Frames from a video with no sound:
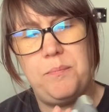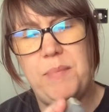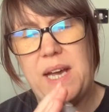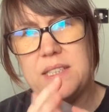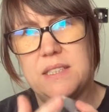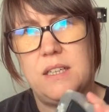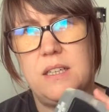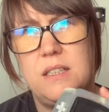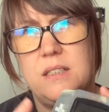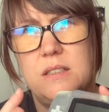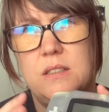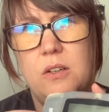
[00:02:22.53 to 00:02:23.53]
better
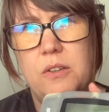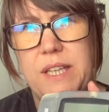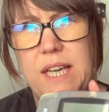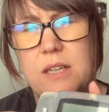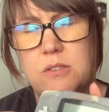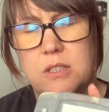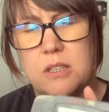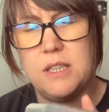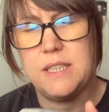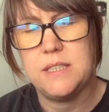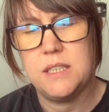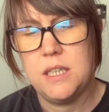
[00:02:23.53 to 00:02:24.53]
on the
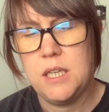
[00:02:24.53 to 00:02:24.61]
outside,